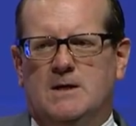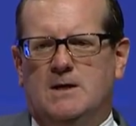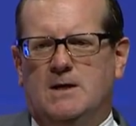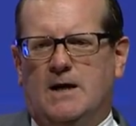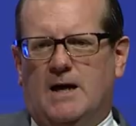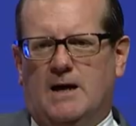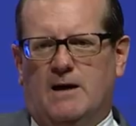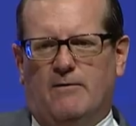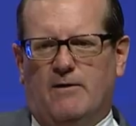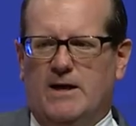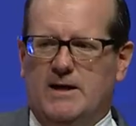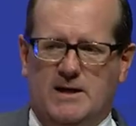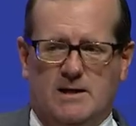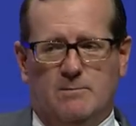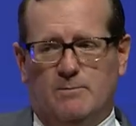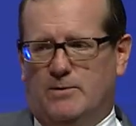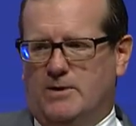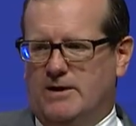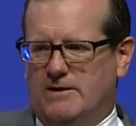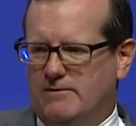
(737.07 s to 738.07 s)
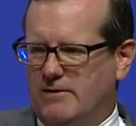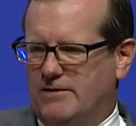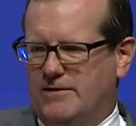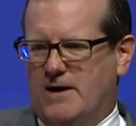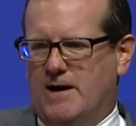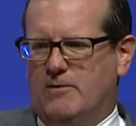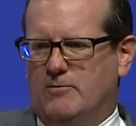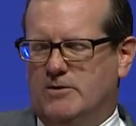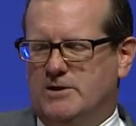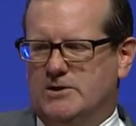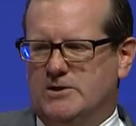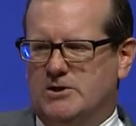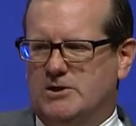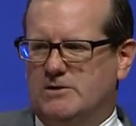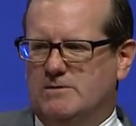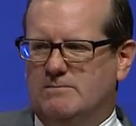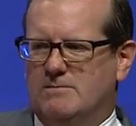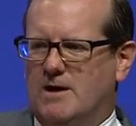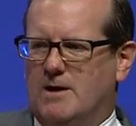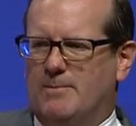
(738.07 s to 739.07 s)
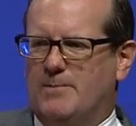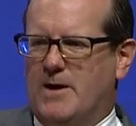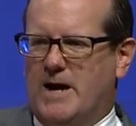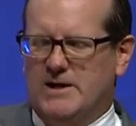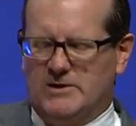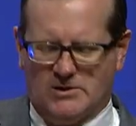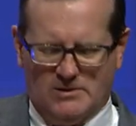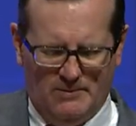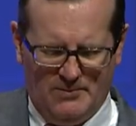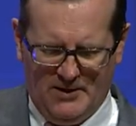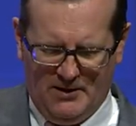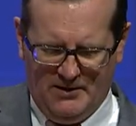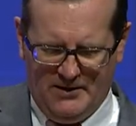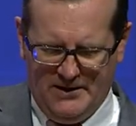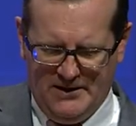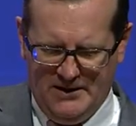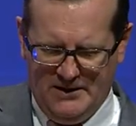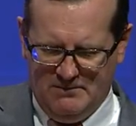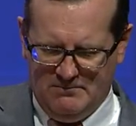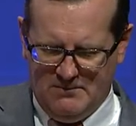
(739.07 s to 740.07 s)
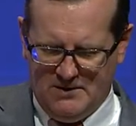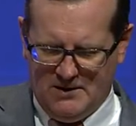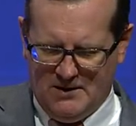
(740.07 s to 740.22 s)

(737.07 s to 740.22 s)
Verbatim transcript: And if I didn't believe that that was a possibility,